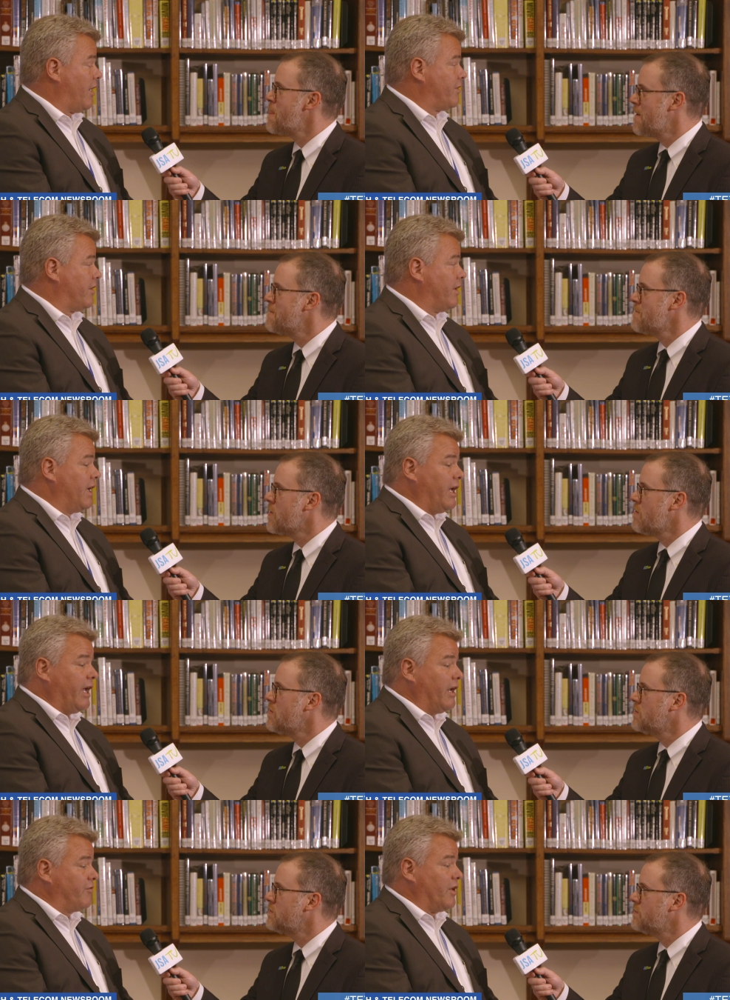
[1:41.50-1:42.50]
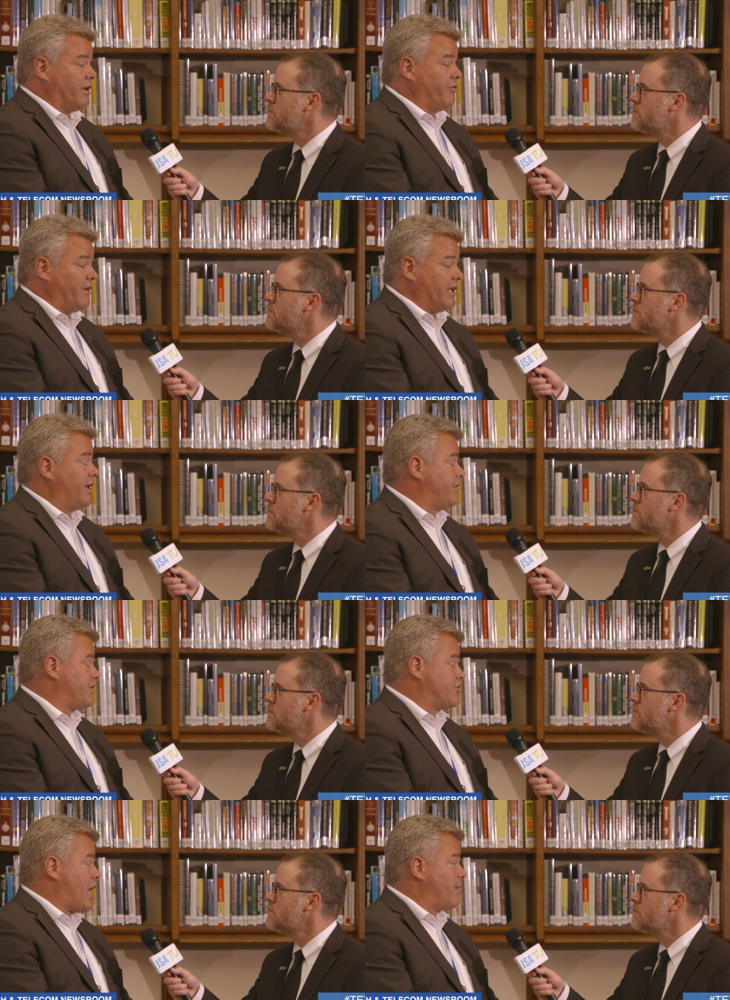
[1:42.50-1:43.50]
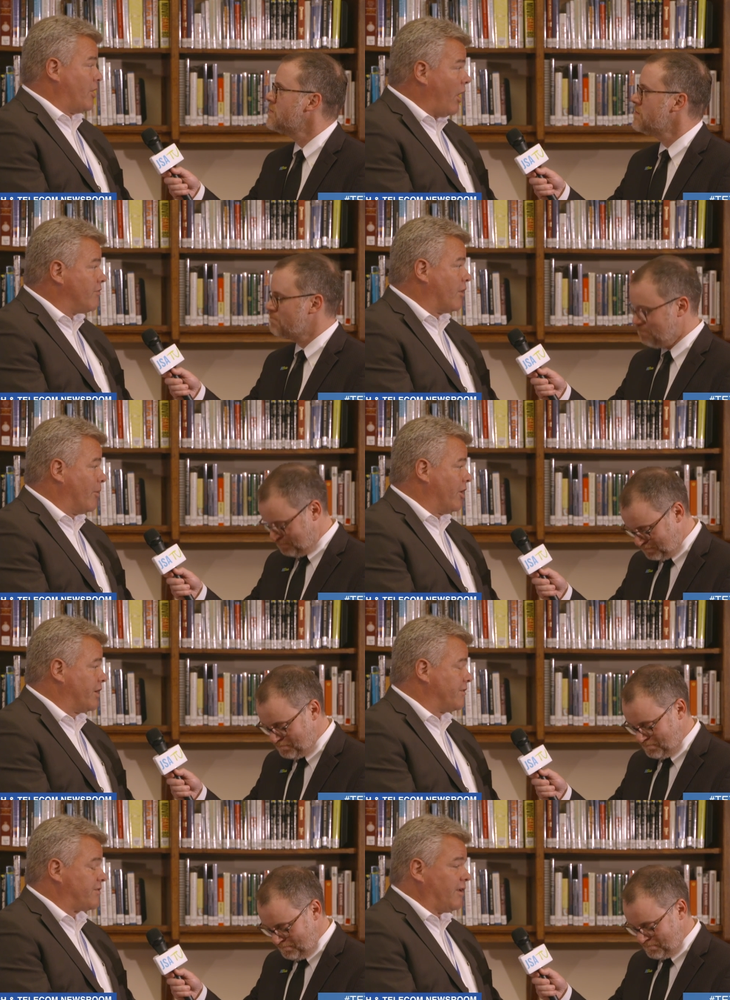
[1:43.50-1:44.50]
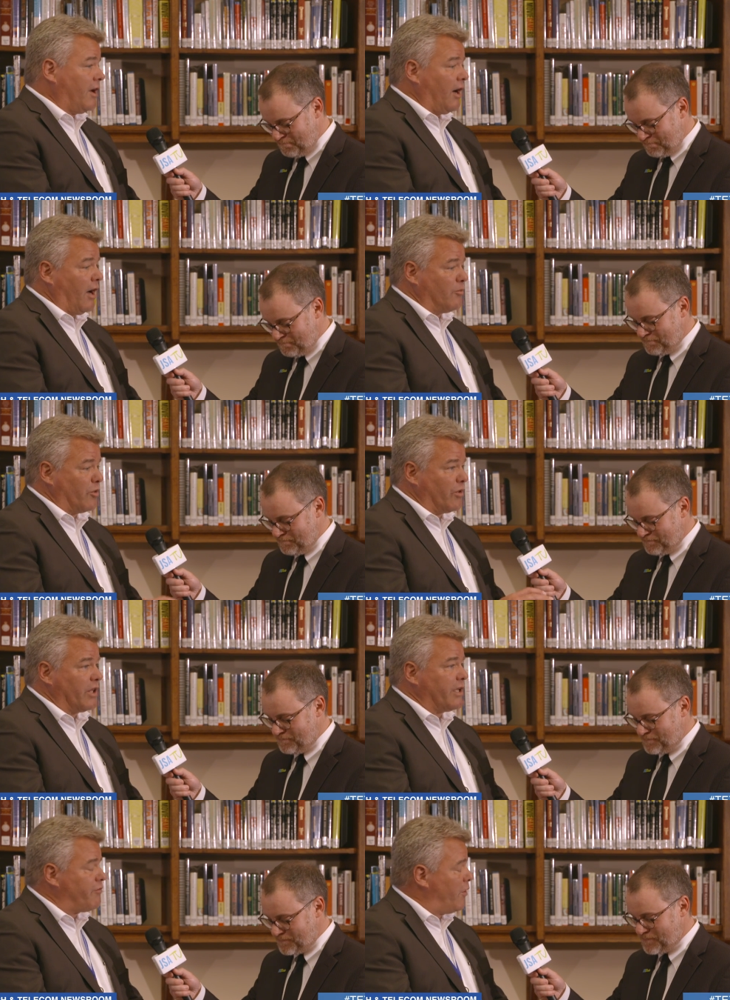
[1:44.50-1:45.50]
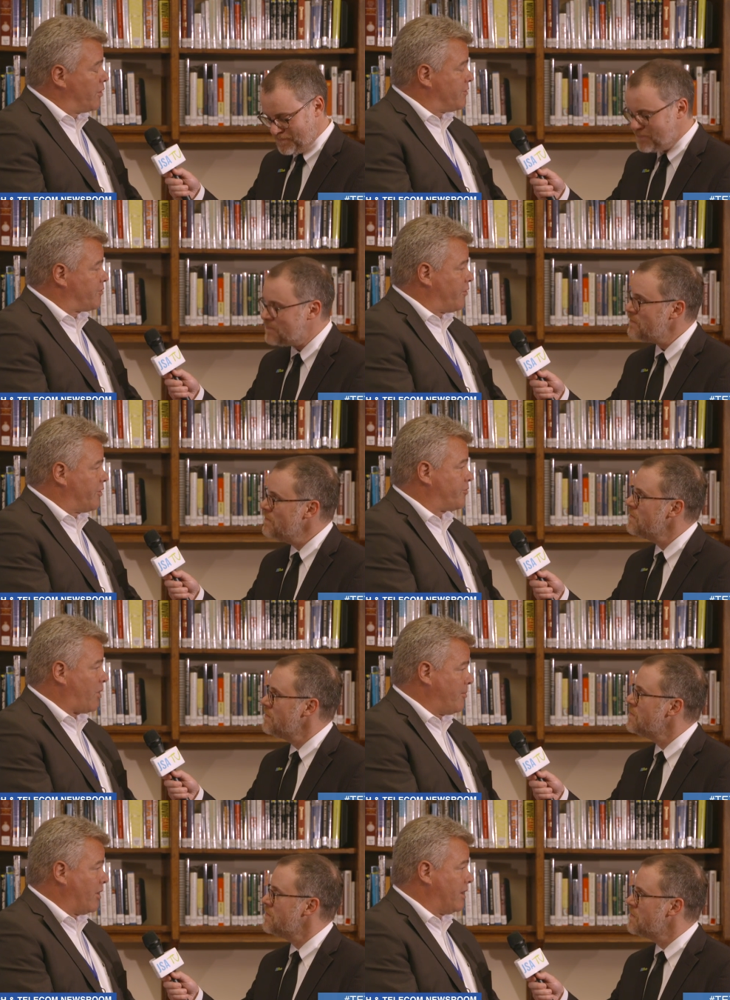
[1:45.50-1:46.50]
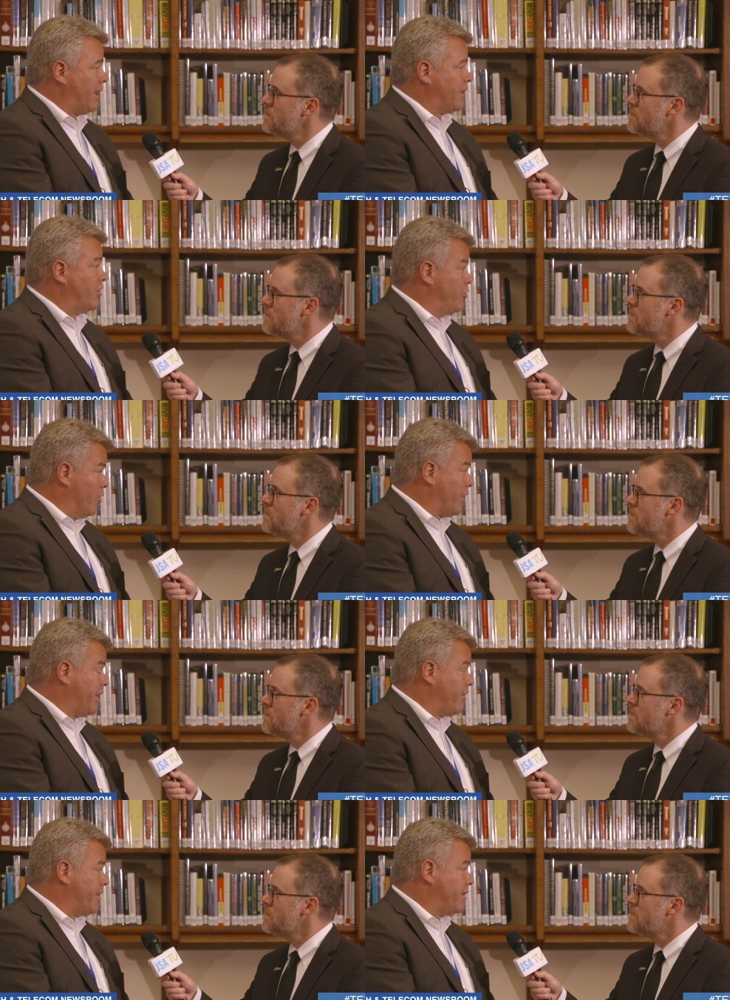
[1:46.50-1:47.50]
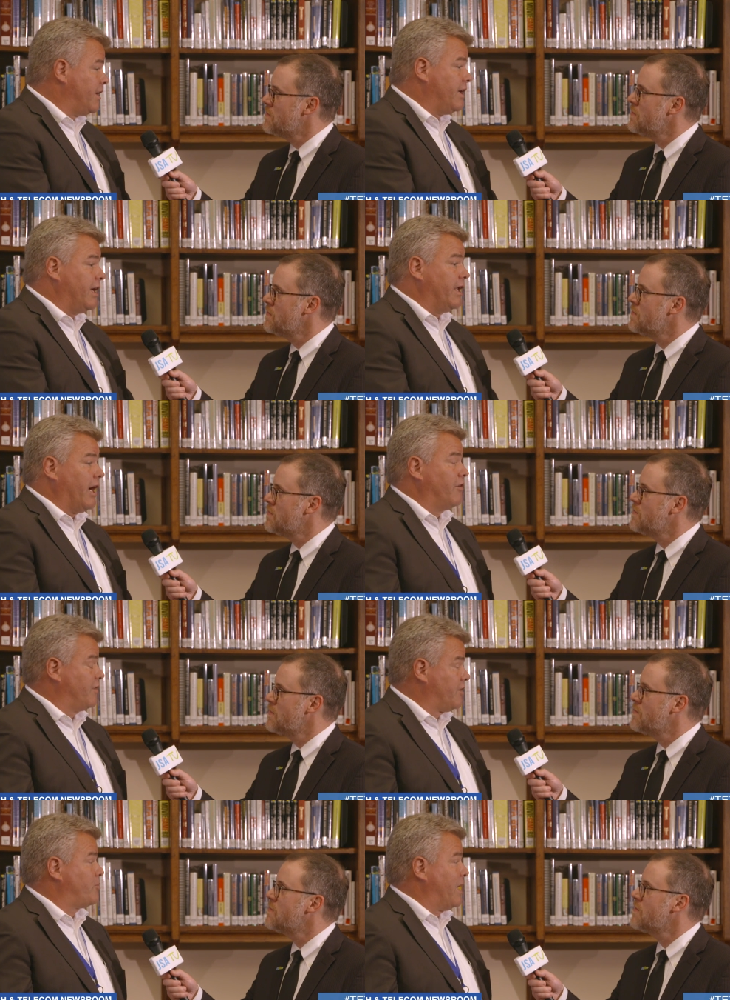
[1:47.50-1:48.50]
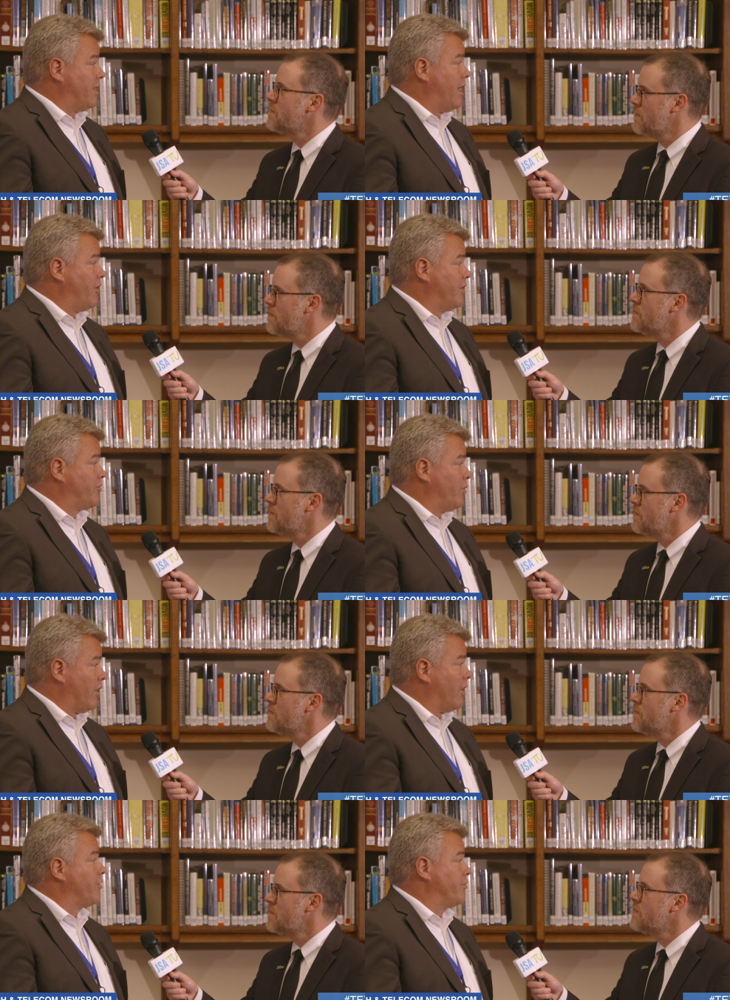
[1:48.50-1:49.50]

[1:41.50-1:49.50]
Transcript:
Speaker 1: out there and have done a fantastic job in all of our markets. We really had focused first primarily on the New York area, mm-hmm. and now we've expanded out into our other